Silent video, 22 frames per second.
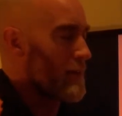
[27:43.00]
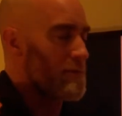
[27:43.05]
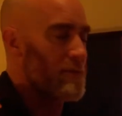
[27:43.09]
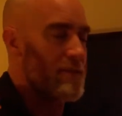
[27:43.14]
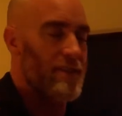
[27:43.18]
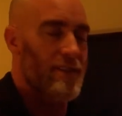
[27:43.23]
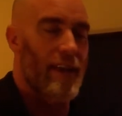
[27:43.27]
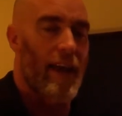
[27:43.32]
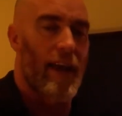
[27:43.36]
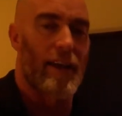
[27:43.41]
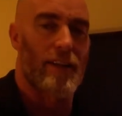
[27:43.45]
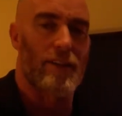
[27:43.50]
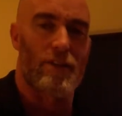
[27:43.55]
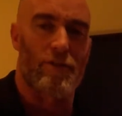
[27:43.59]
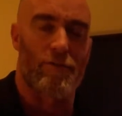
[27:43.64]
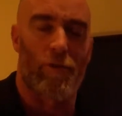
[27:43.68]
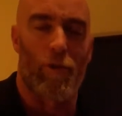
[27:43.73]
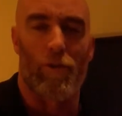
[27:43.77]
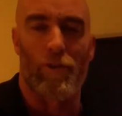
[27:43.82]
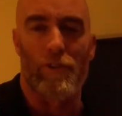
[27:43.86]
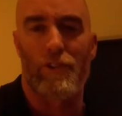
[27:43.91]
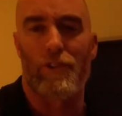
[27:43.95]
stands
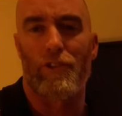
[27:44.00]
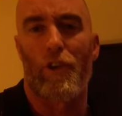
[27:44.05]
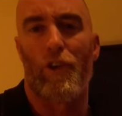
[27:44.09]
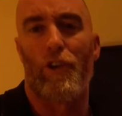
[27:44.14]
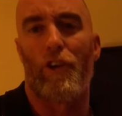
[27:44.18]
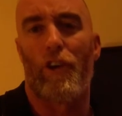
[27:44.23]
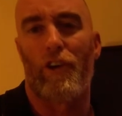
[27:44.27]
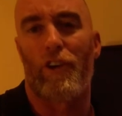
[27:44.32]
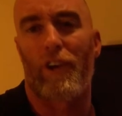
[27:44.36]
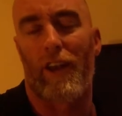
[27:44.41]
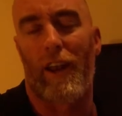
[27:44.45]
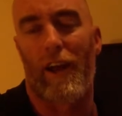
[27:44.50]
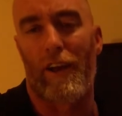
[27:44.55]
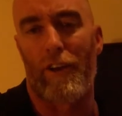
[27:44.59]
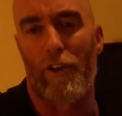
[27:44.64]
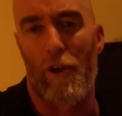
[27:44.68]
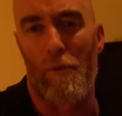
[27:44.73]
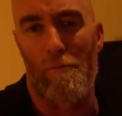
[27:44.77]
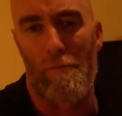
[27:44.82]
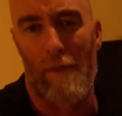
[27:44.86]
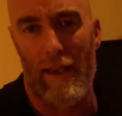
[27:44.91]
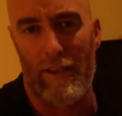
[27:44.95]
for
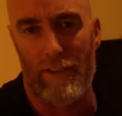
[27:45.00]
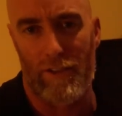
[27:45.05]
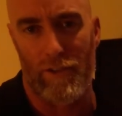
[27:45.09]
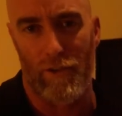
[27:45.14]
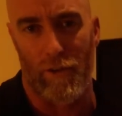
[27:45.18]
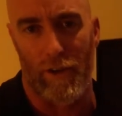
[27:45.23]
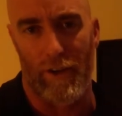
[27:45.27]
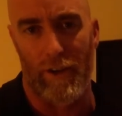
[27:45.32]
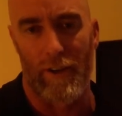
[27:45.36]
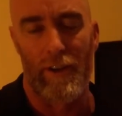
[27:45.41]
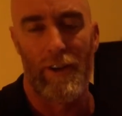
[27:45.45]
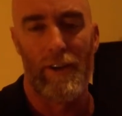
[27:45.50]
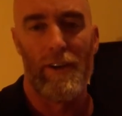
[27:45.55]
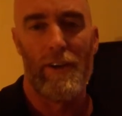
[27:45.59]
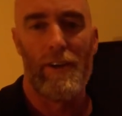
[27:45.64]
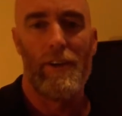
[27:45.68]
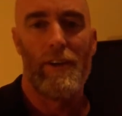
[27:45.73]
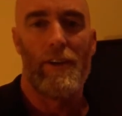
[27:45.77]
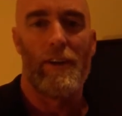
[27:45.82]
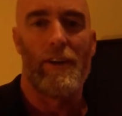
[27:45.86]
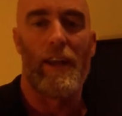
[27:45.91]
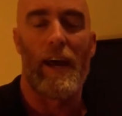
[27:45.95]
sternocleidomastoid.
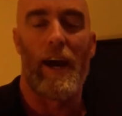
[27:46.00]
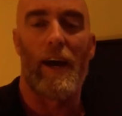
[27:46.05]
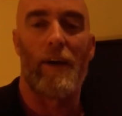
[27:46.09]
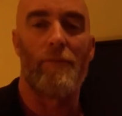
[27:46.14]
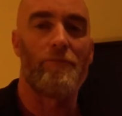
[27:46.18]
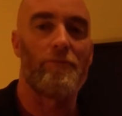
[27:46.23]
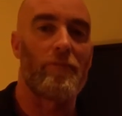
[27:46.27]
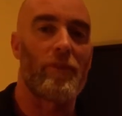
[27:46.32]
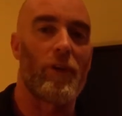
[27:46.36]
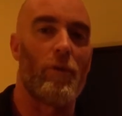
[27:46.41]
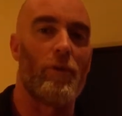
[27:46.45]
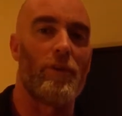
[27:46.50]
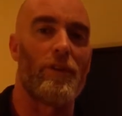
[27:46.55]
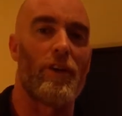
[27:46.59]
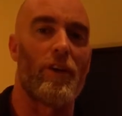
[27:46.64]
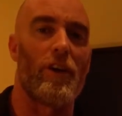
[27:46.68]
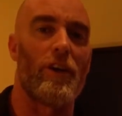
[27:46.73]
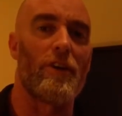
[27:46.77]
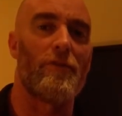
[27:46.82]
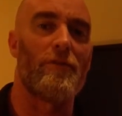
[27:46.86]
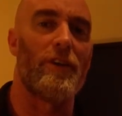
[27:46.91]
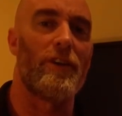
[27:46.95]
Now, with a
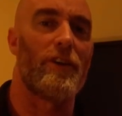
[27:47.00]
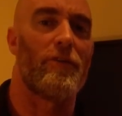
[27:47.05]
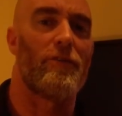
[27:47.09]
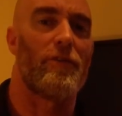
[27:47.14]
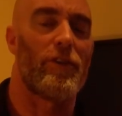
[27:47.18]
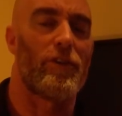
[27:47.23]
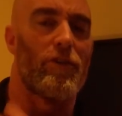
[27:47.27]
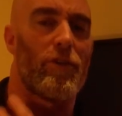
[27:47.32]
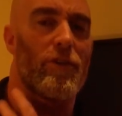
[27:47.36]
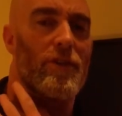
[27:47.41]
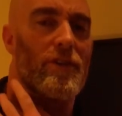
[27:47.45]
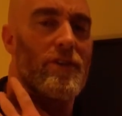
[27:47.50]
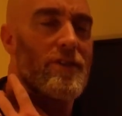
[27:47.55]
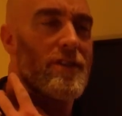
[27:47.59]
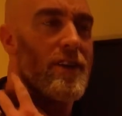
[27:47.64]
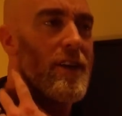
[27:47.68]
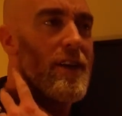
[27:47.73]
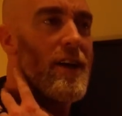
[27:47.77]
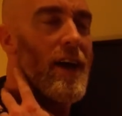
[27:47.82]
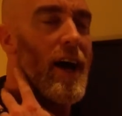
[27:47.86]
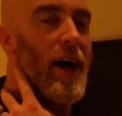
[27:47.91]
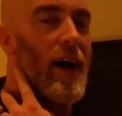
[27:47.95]
lot of
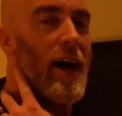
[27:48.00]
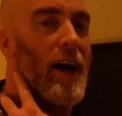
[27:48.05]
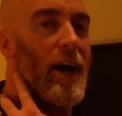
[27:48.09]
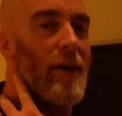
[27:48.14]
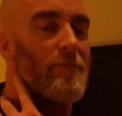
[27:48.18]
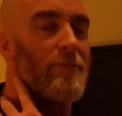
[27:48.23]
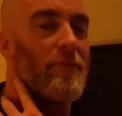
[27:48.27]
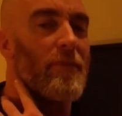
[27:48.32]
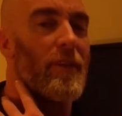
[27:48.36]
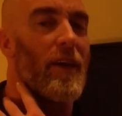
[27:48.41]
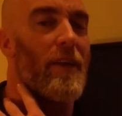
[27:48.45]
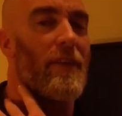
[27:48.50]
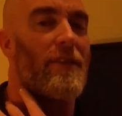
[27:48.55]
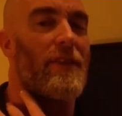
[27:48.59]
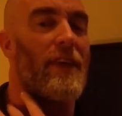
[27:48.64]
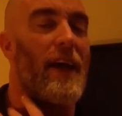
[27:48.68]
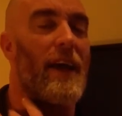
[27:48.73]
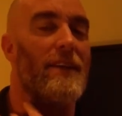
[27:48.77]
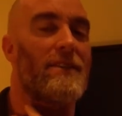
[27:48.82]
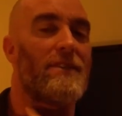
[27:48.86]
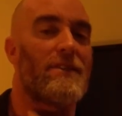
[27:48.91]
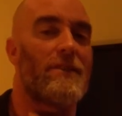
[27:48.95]
individuals
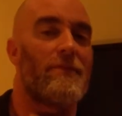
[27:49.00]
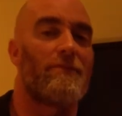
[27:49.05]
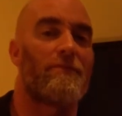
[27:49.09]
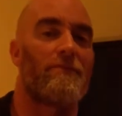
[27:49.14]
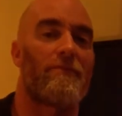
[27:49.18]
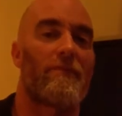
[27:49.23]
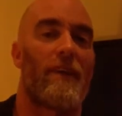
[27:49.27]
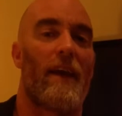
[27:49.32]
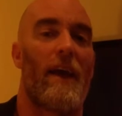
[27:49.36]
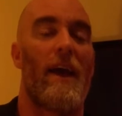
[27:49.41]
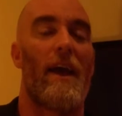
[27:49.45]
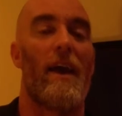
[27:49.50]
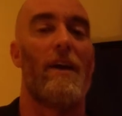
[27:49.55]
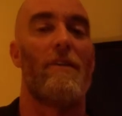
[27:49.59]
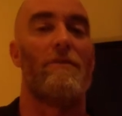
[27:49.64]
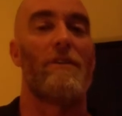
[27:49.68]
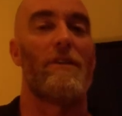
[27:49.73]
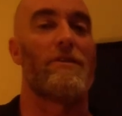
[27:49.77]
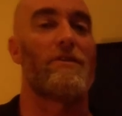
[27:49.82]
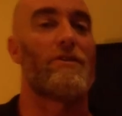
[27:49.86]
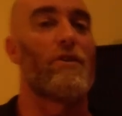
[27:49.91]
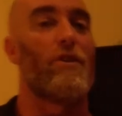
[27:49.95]
that have
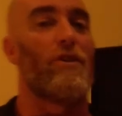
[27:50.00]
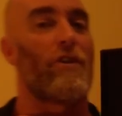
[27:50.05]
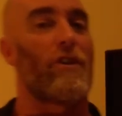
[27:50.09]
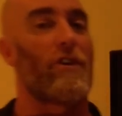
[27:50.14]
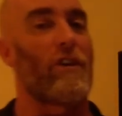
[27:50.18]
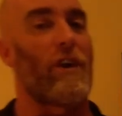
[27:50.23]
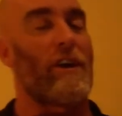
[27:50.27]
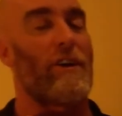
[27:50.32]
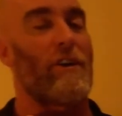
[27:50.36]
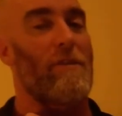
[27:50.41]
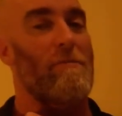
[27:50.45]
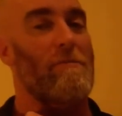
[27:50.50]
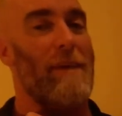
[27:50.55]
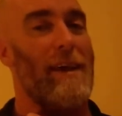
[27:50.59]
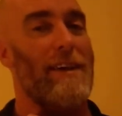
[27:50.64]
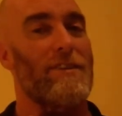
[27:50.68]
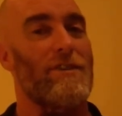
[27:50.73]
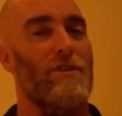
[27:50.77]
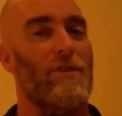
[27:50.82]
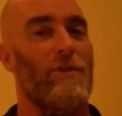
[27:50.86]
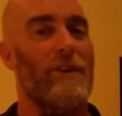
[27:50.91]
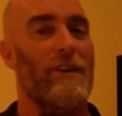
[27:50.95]
a
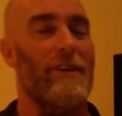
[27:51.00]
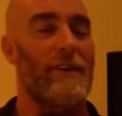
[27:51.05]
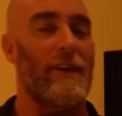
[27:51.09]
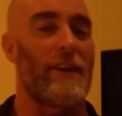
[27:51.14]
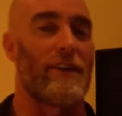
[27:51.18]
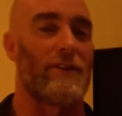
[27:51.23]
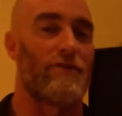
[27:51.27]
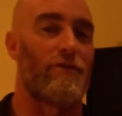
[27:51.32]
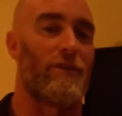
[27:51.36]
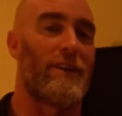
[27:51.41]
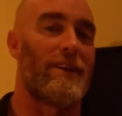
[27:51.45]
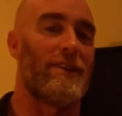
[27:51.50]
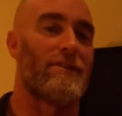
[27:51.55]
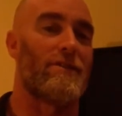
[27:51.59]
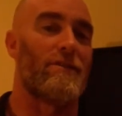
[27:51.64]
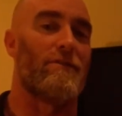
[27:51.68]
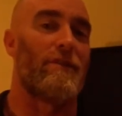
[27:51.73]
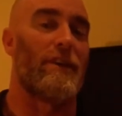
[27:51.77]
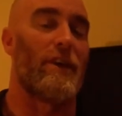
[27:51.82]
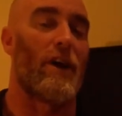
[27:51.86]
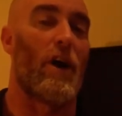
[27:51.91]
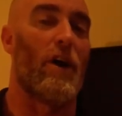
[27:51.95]
sternocleidomastoid that is
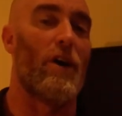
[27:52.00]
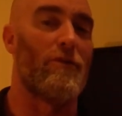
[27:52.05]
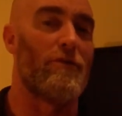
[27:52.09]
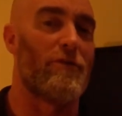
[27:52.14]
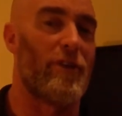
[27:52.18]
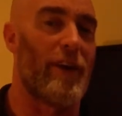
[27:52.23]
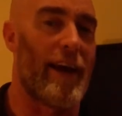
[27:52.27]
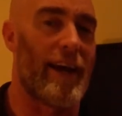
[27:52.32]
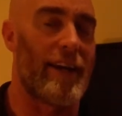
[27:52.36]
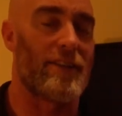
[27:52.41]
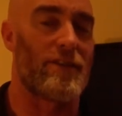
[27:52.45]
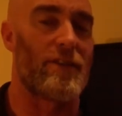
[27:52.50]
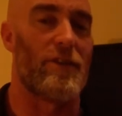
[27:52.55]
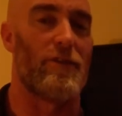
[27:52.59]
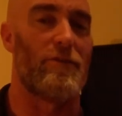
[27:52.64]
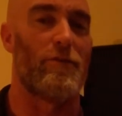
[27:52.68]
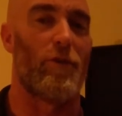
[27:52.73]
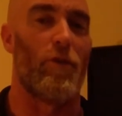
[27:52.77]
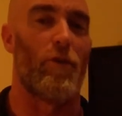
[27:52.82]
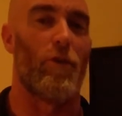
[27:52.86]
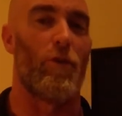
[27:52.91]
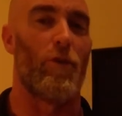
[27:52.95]
relatively
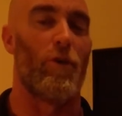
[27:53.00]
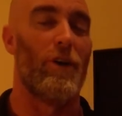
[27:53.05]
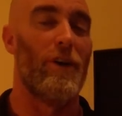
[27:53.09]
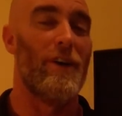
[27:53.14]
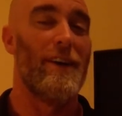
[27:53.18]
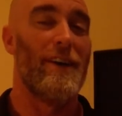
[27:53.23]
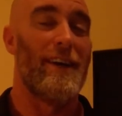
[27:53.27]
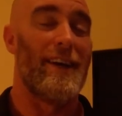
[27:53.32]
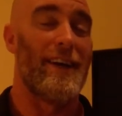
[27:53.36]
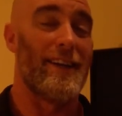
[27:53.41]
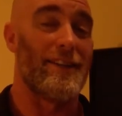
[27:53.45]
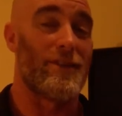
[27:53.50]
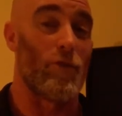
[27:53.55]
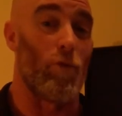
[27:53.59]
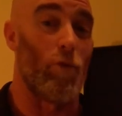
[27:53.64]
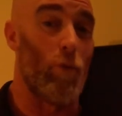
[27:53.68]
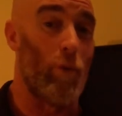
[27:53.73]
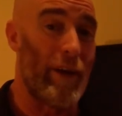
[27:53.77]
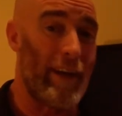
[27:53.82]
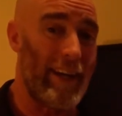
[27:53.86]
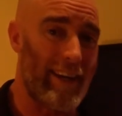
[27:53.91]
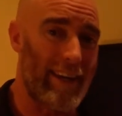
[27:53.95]
overactive, or it's
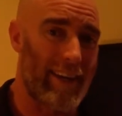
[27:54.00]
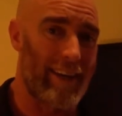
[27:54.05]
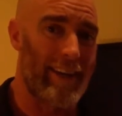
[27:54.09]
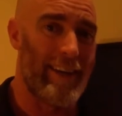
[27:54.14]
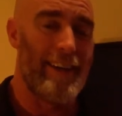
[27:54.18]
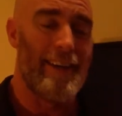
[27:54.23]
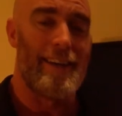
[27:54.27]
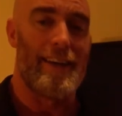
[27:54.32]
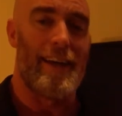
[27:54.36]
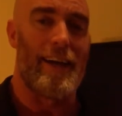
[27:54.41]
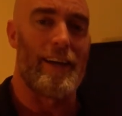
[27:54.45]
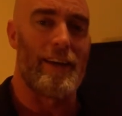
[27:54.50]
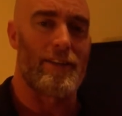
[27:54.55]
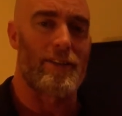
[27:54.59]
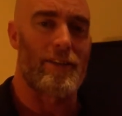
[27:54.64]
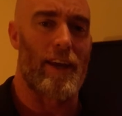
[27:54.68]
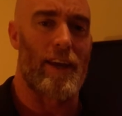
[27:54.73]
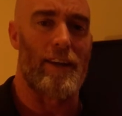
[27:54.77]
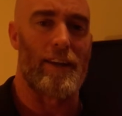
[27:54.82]
weak, and it's